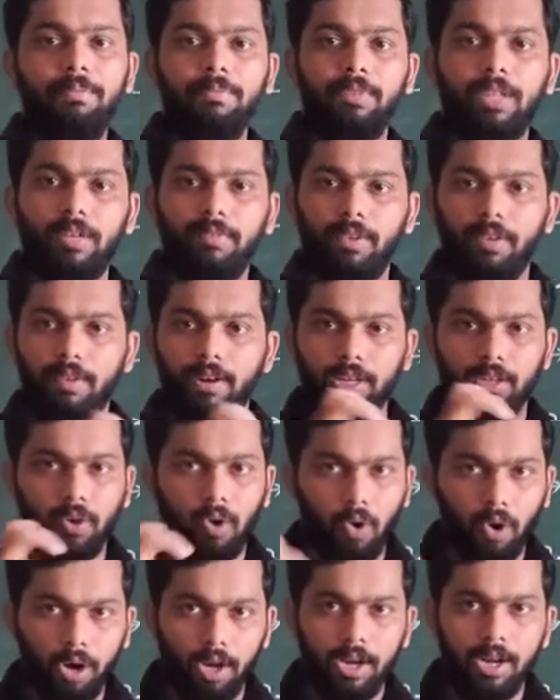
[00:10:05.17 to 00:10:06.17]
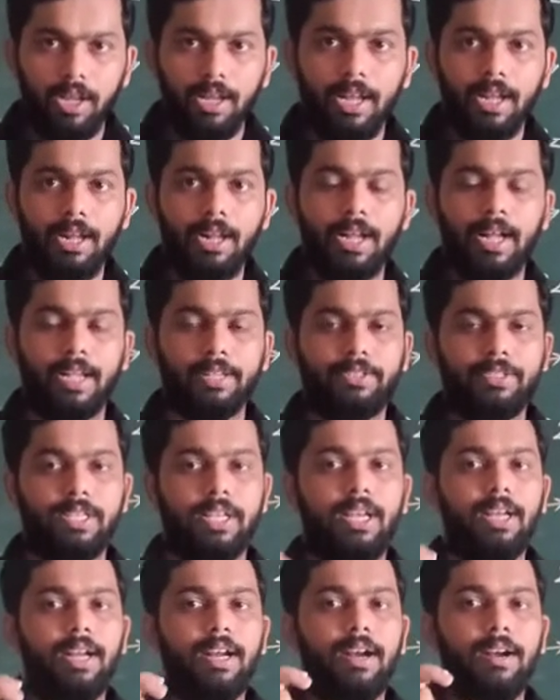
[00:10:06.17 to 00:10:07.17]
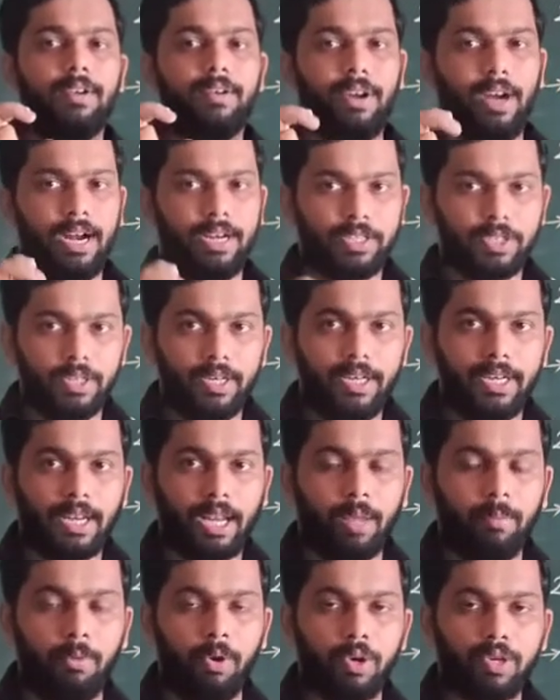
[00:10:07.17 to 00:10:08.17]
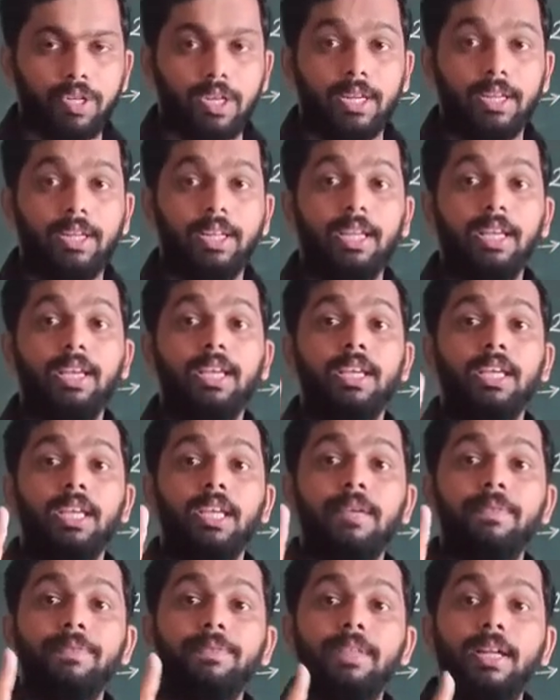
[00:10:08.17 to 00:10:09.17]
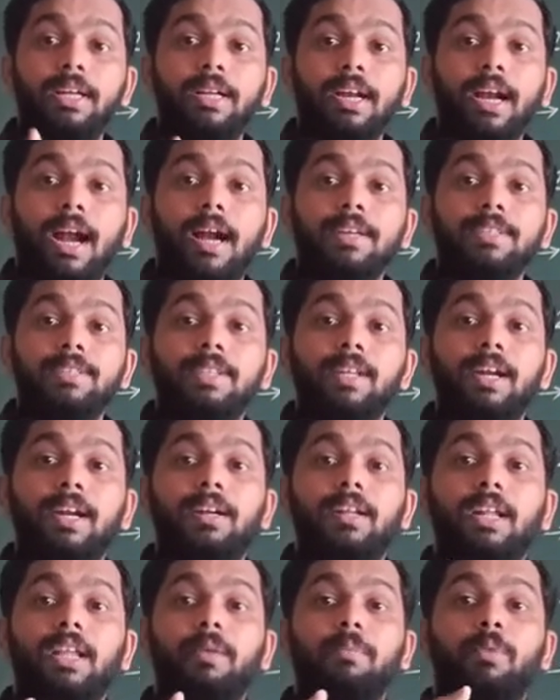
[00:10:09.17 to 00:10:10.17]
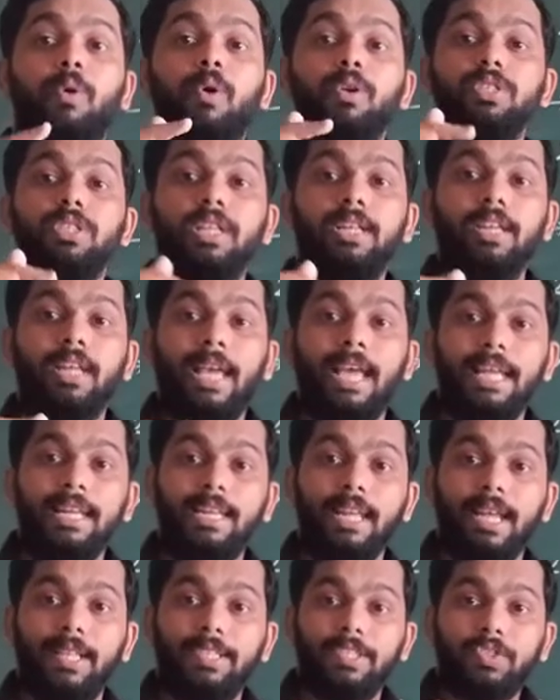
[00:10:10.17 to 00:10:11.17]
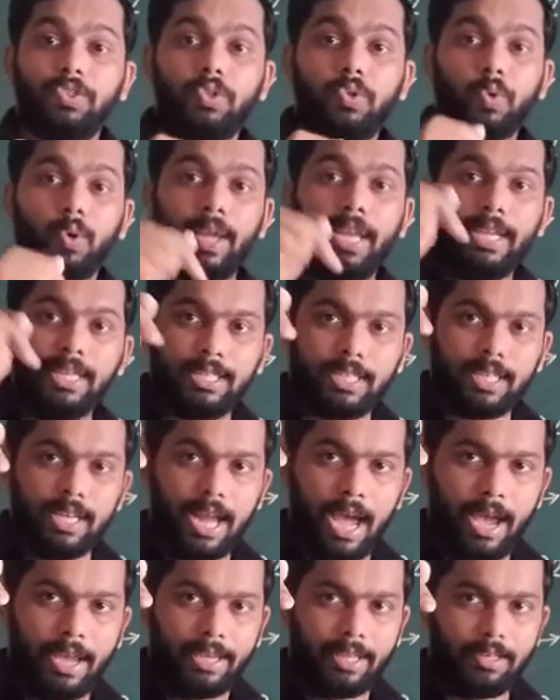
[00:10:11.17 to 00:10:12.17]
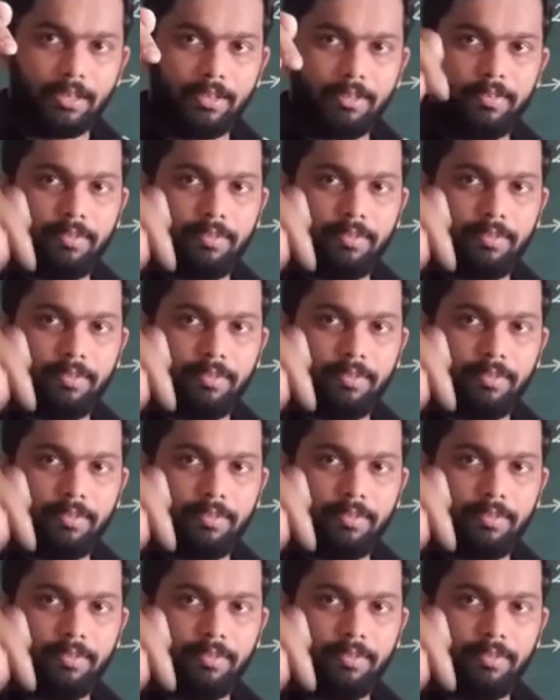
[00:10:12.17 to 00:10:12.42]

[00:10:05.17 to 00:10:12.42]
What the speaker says: then we will call as a translatory motion. If the translatory motion in a straight line,